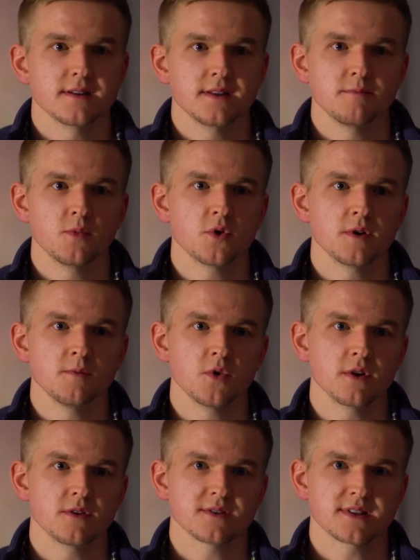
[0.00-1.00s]
and more and
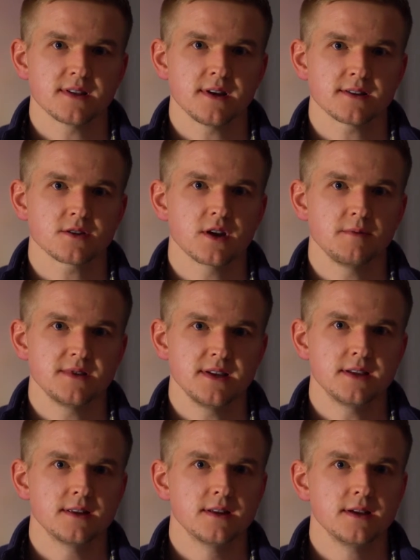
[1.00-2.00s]
more those thoughts crept
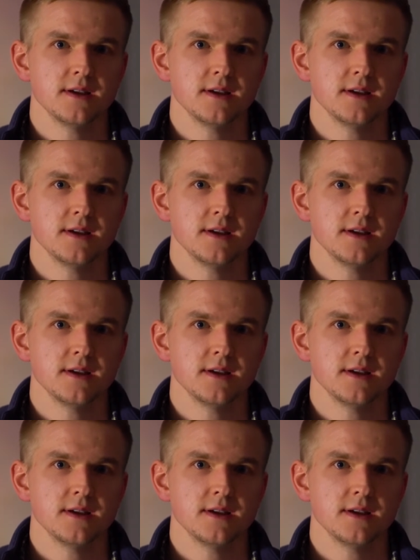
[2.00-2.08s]
in.